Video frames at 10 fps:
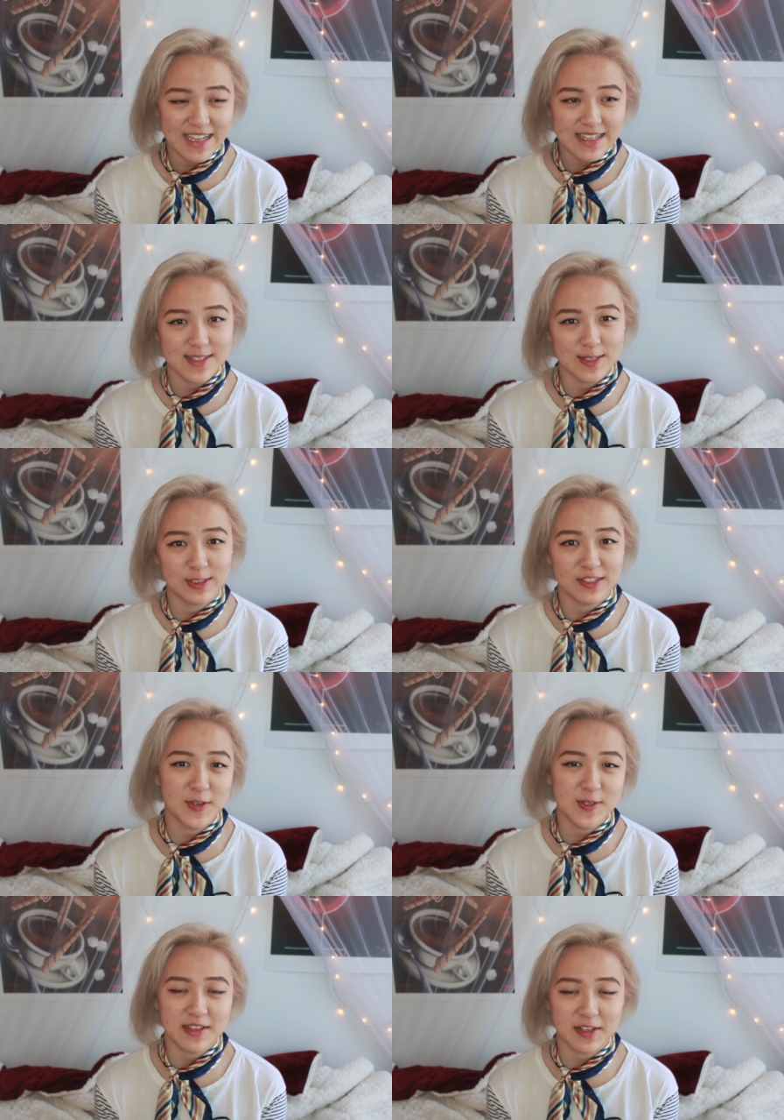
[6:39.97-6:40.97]
So leave
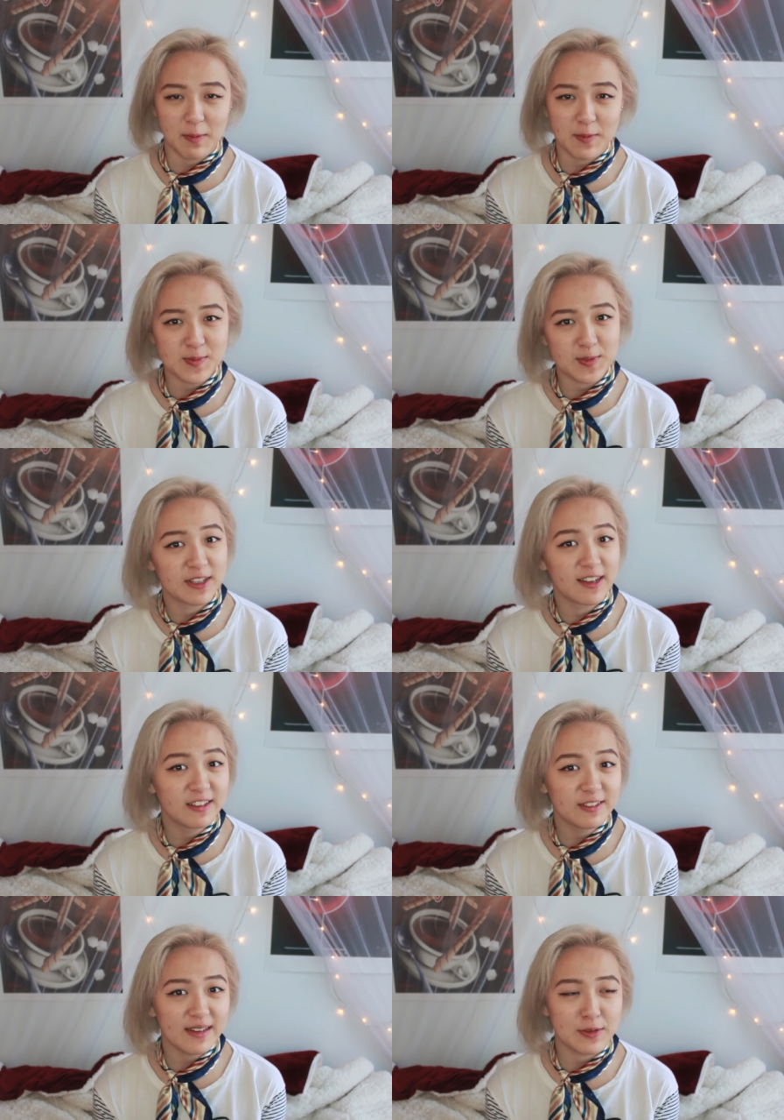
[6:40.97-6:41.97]
those in the comments
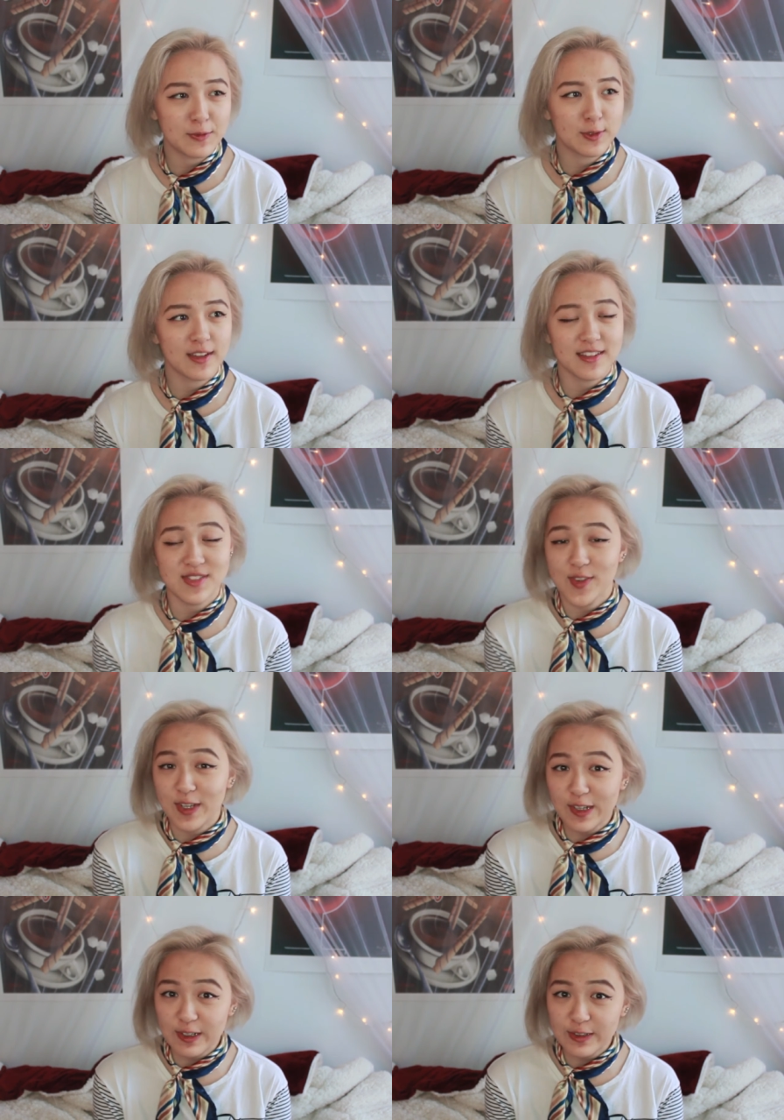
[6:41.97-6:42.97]
below. If you like this
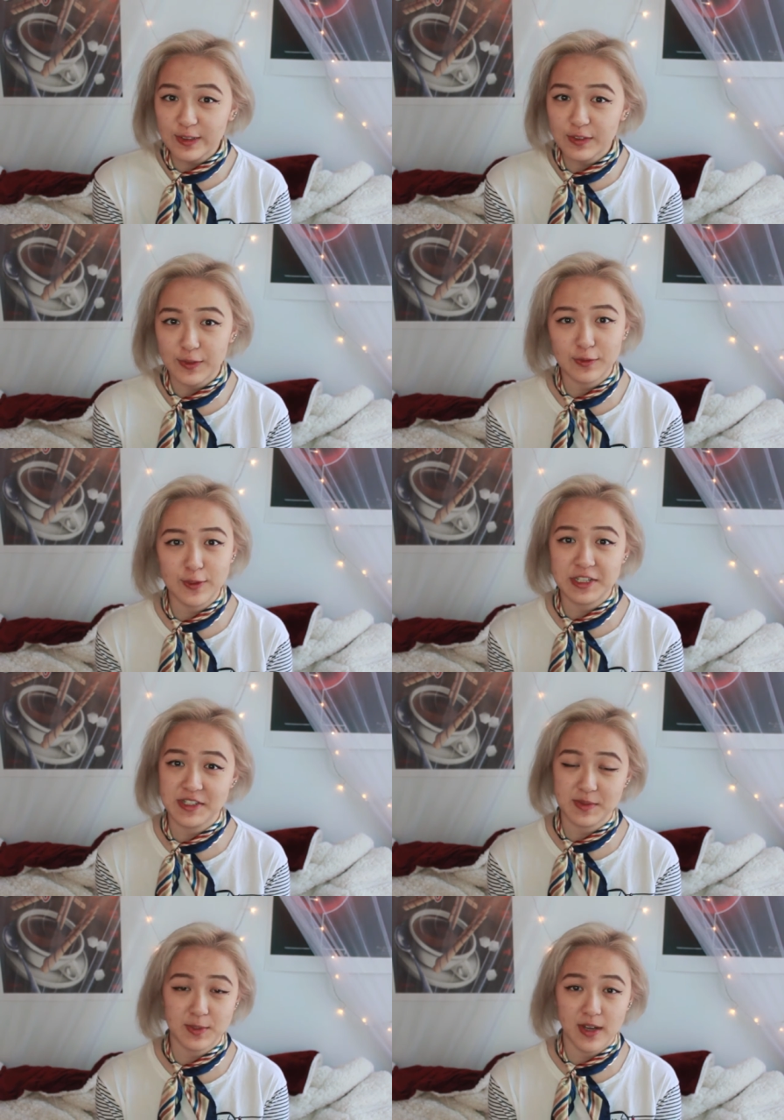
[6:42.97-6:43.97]
video, feel free to
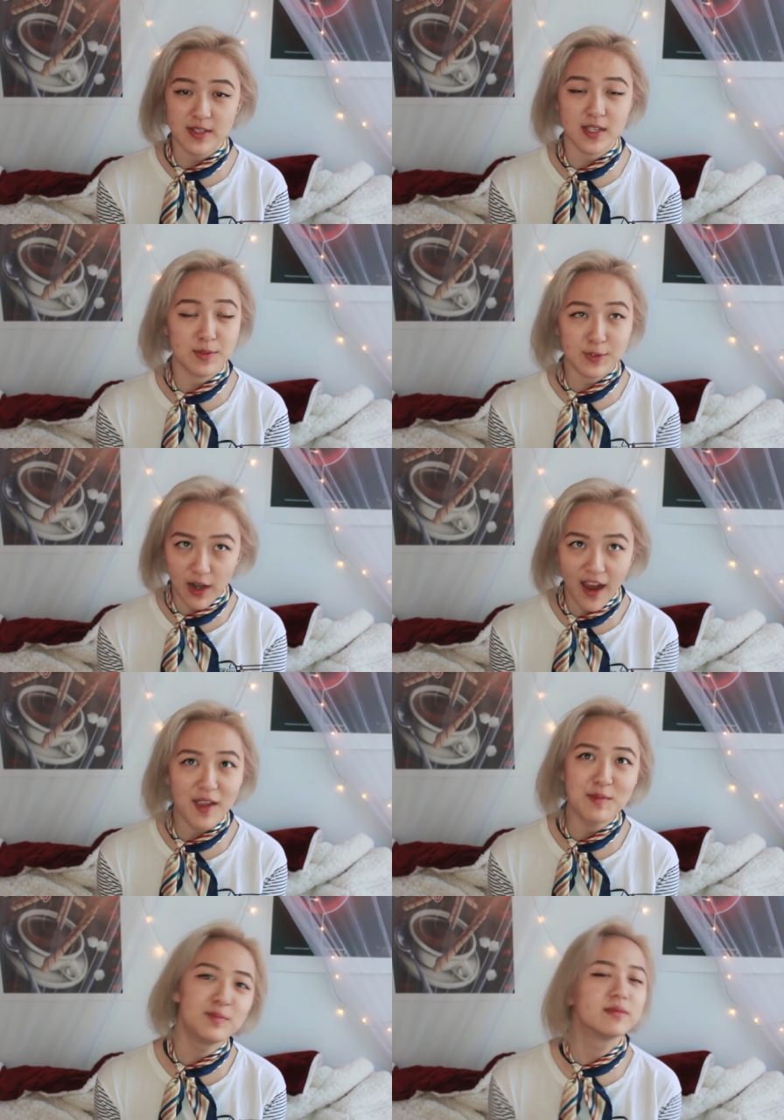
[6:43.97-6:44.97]
subscri
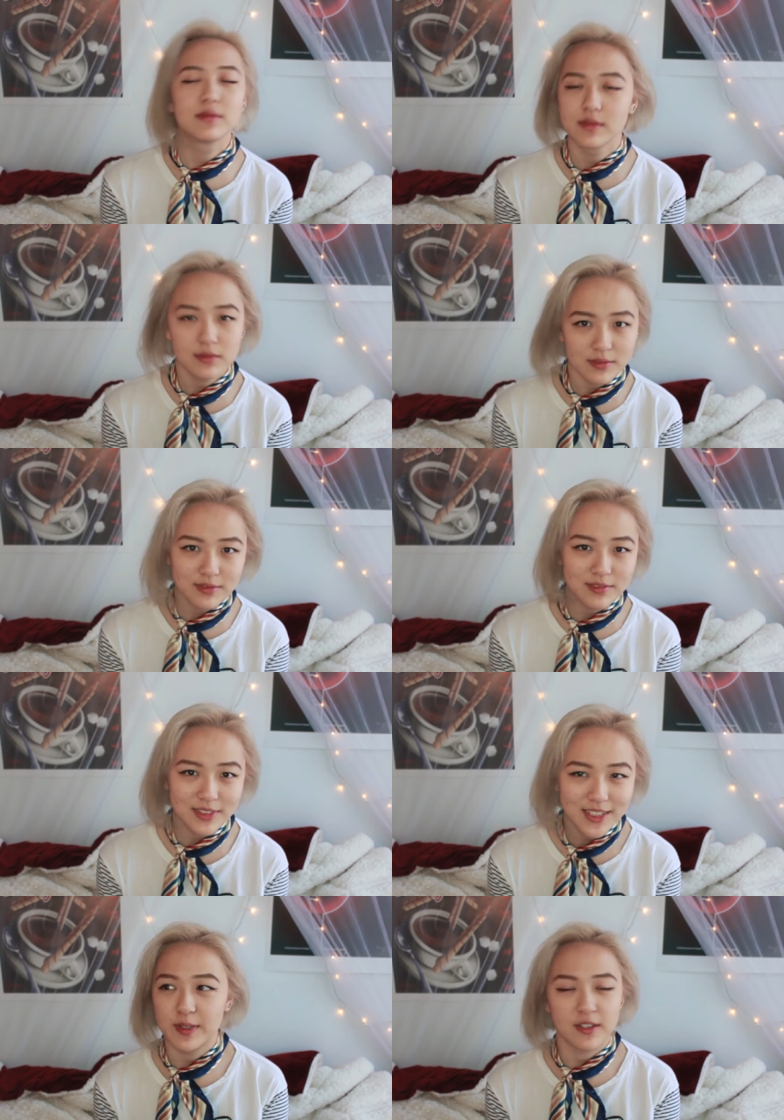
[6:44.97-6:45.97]
subscribe,
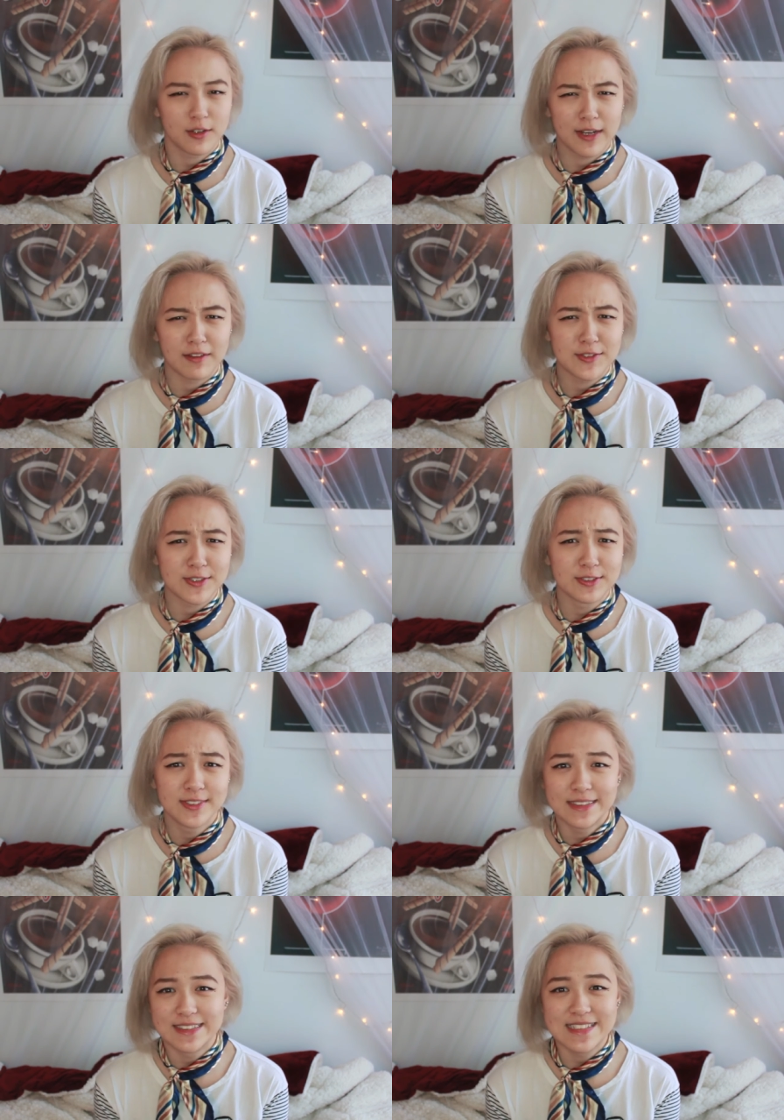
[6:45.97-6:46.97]
but you don't have to,
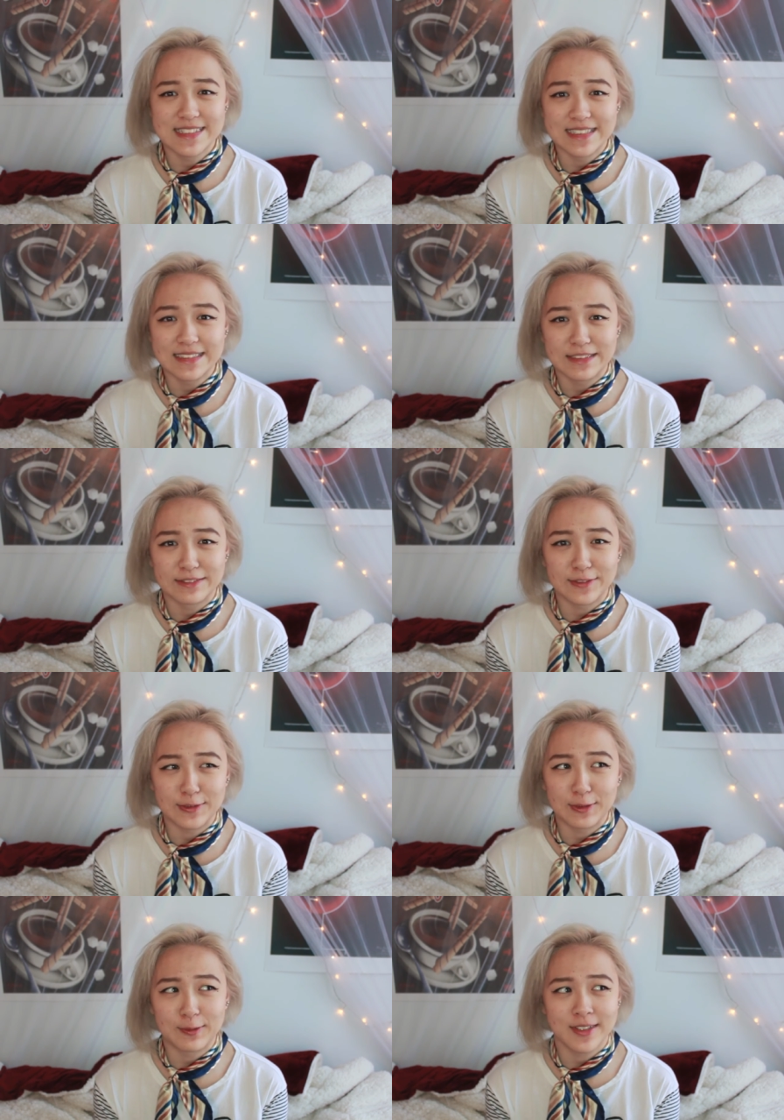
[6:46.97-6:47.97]
honestly, if you
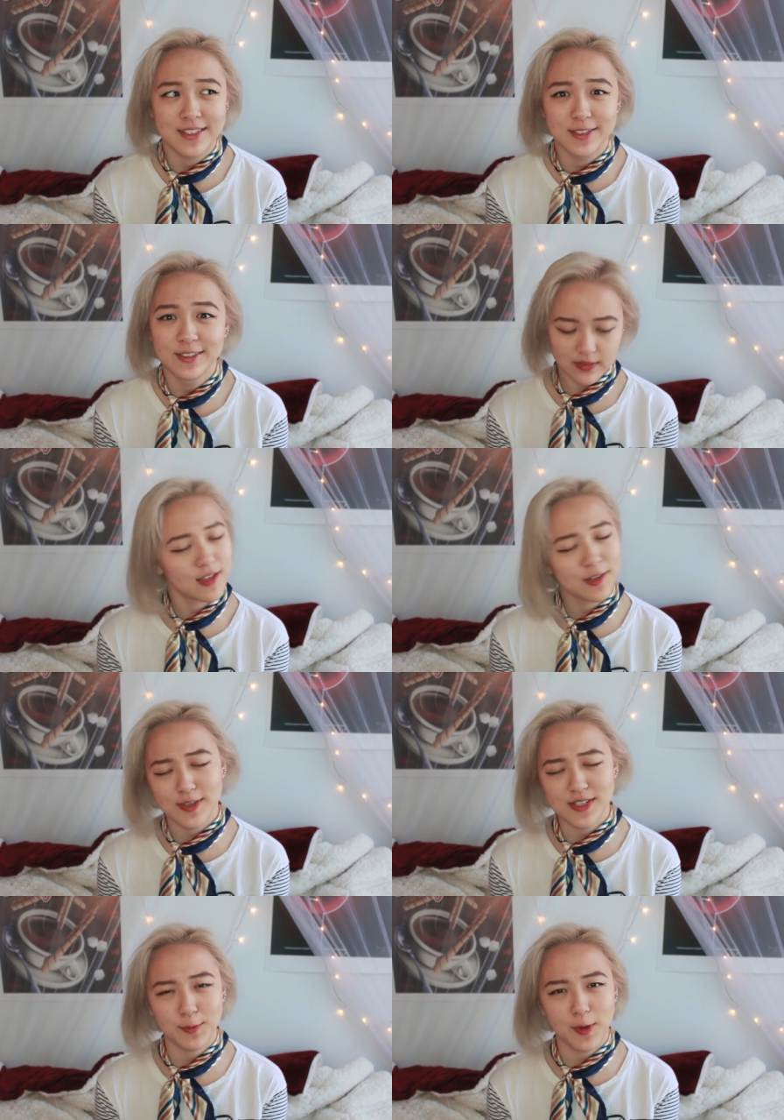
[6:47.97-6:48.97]
don't want to. Thank you
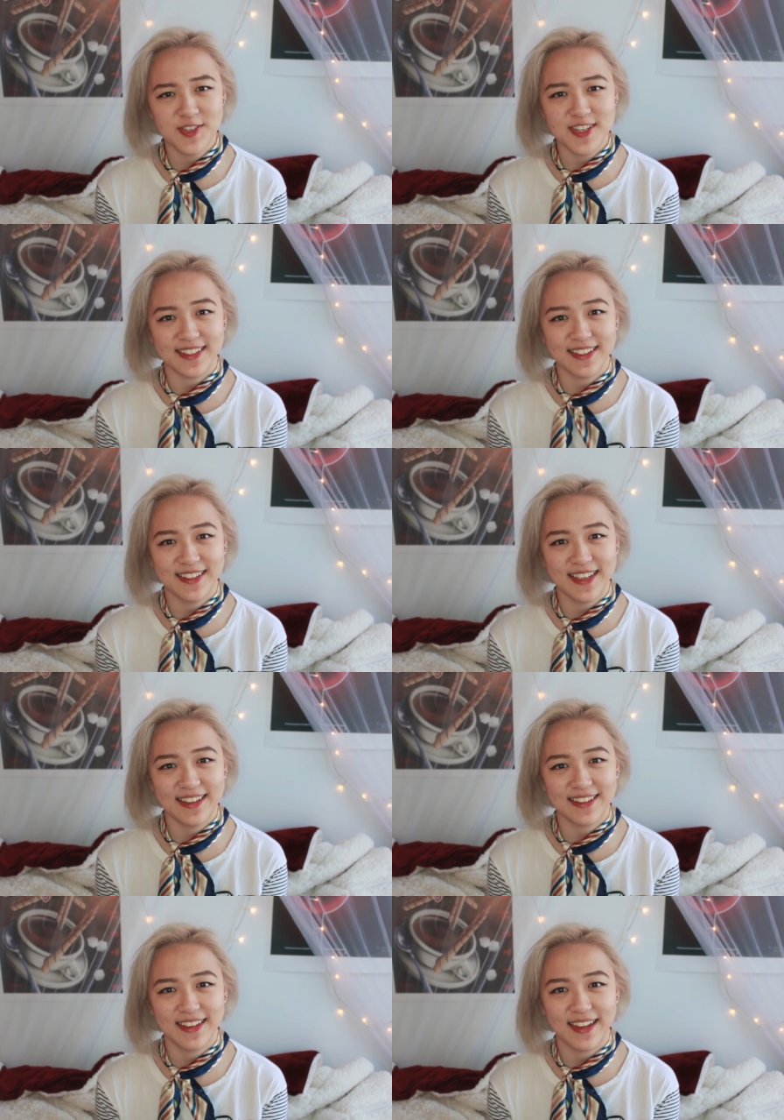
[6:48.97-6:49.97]
guys for watching
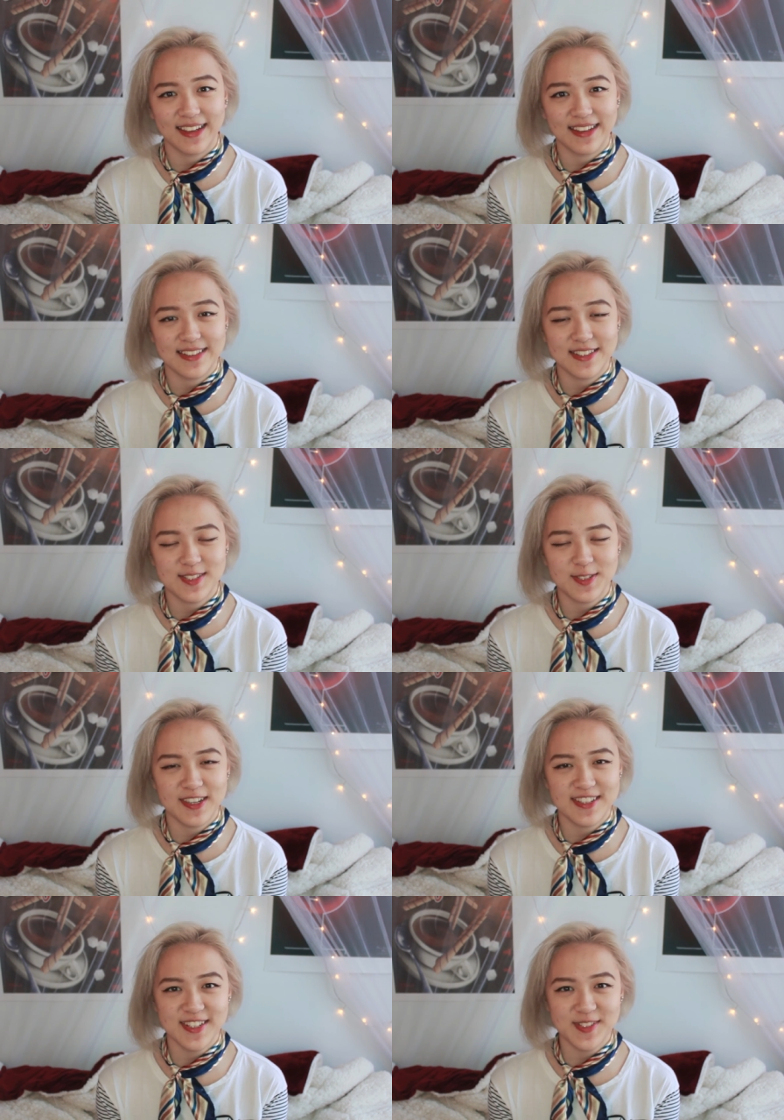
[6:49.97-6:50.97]
again, and see you
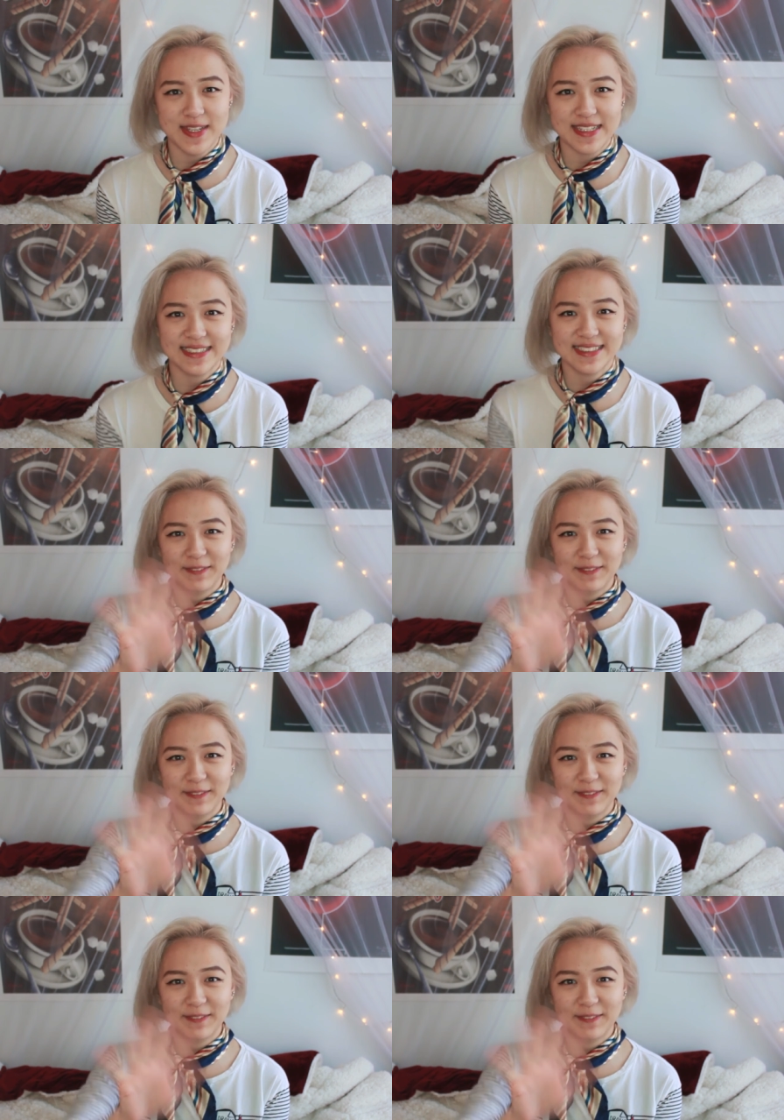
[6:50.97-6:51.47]
guys next week.